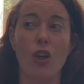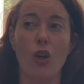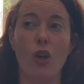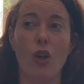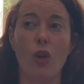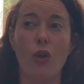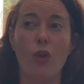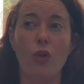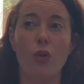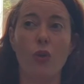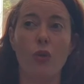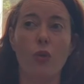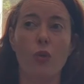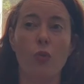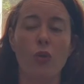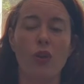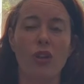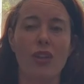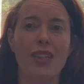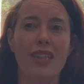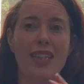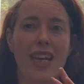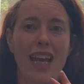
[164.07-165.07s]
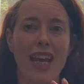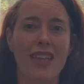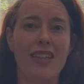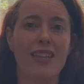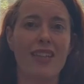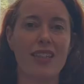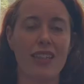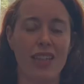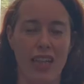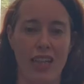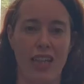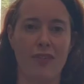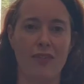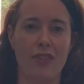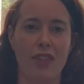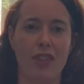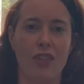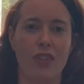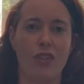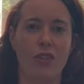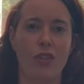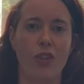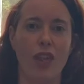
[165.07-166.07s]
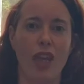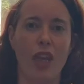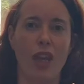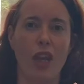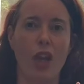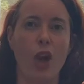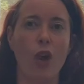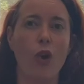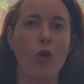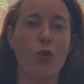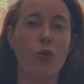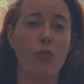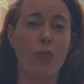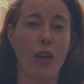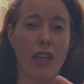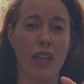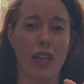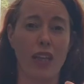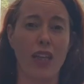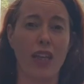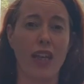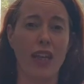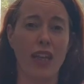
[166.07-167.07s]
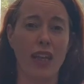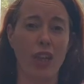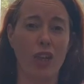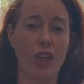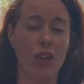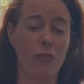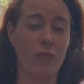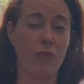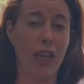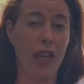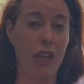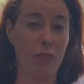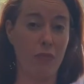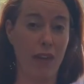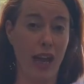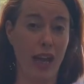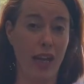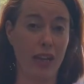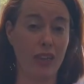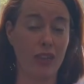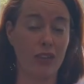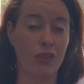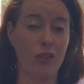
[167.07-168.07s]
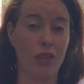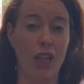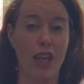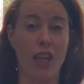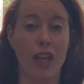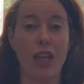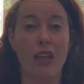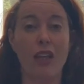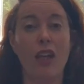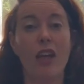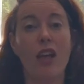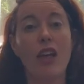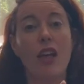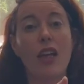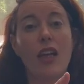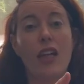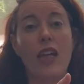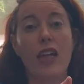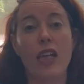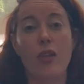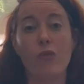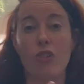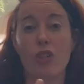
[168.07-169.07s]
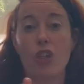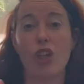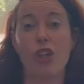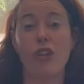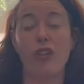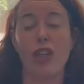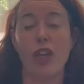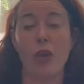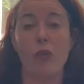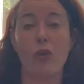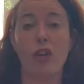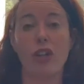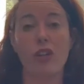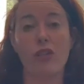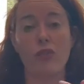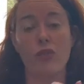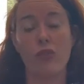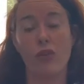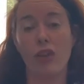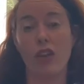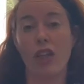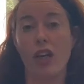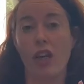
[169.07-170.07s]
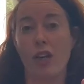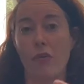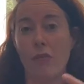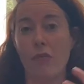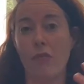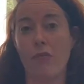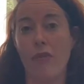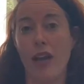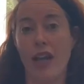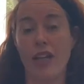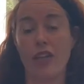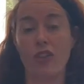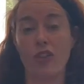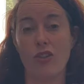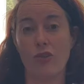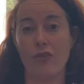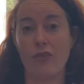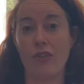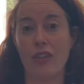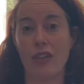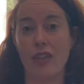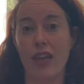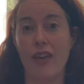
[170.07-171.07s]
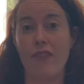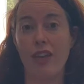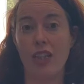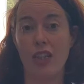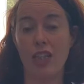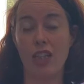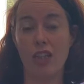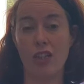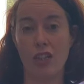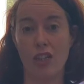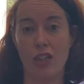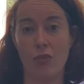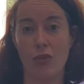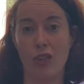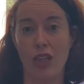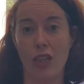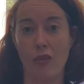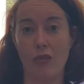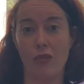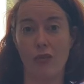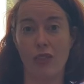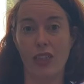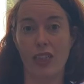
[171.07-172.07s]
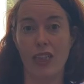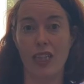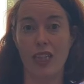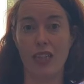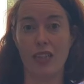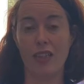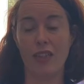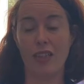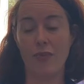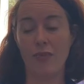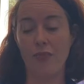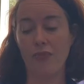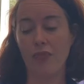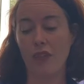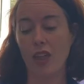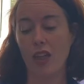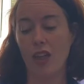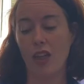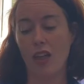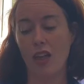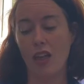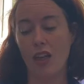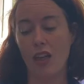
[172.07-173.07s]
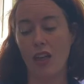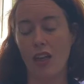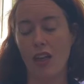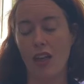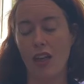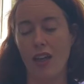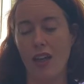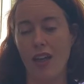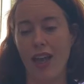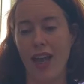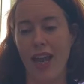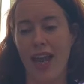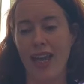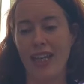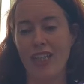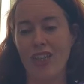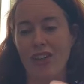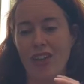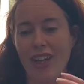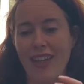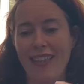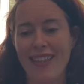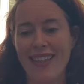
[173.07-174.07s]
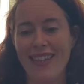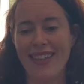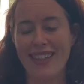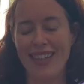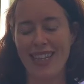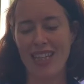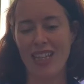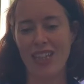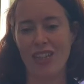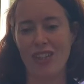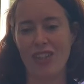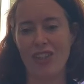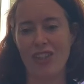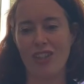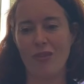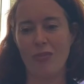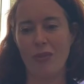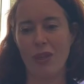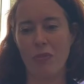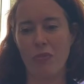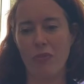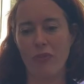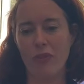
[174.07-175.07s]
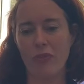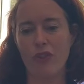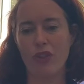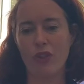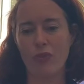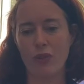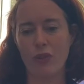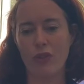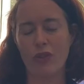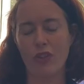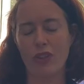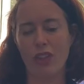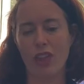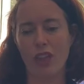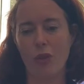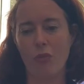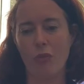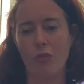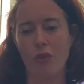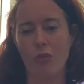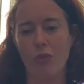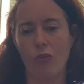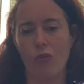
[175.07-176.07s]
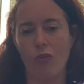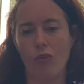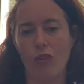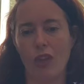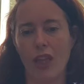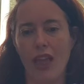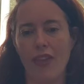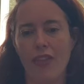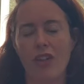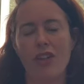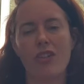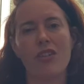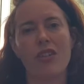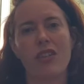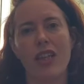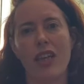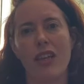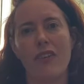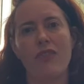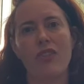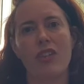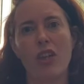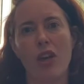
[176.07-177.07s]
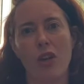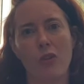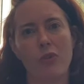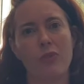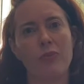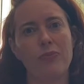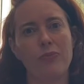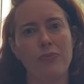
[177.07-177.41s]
who were debt slaves. So they owed money and they couldn't pay it back. So they, in return, they worked for their master for seven years when they were released. And during the siege, the people of Jerusalem let their slaves go,